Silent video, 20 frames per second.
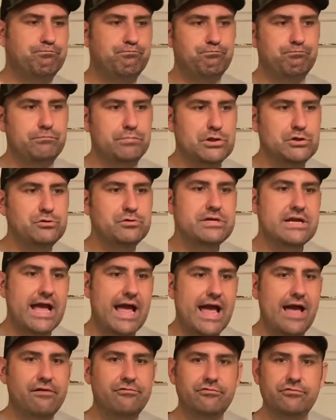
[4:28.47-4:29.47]
blew in
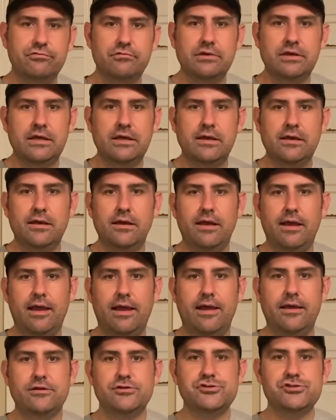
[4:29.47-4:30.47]
half,
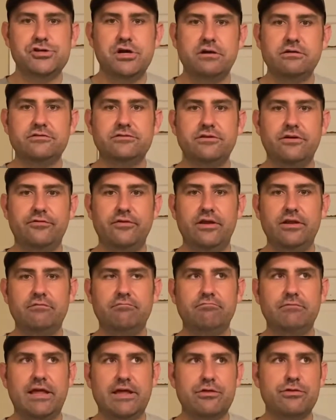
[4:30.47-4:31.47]
and chunks of it,
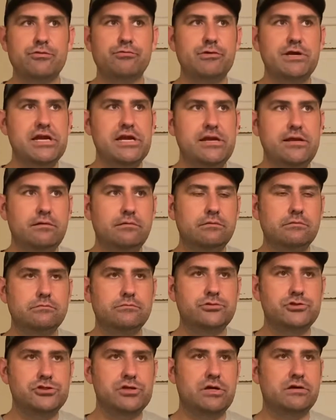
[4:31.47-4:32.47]
like 3
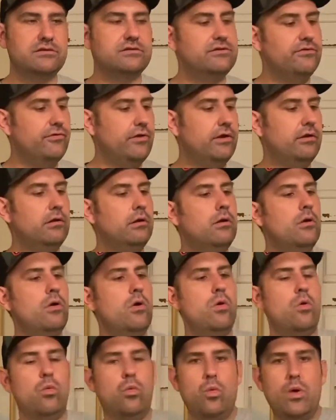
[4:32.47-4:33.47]
chunks of it,
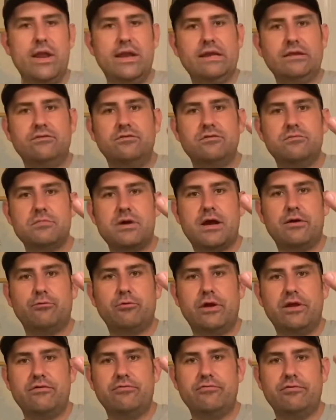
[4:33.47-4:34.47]
went into my
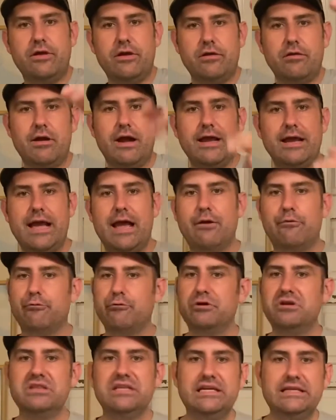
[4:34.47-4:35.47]
ring finger. I got
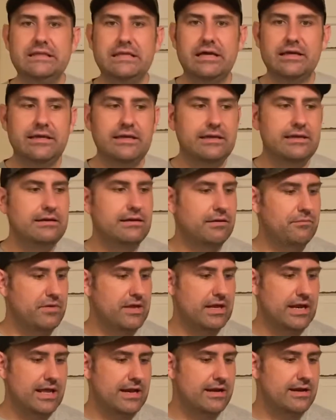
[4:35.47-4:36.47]
really lucky. I mean,
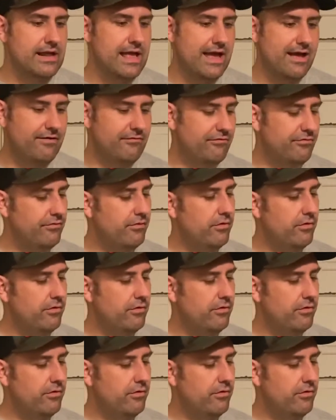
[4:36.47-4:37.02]
I didn't have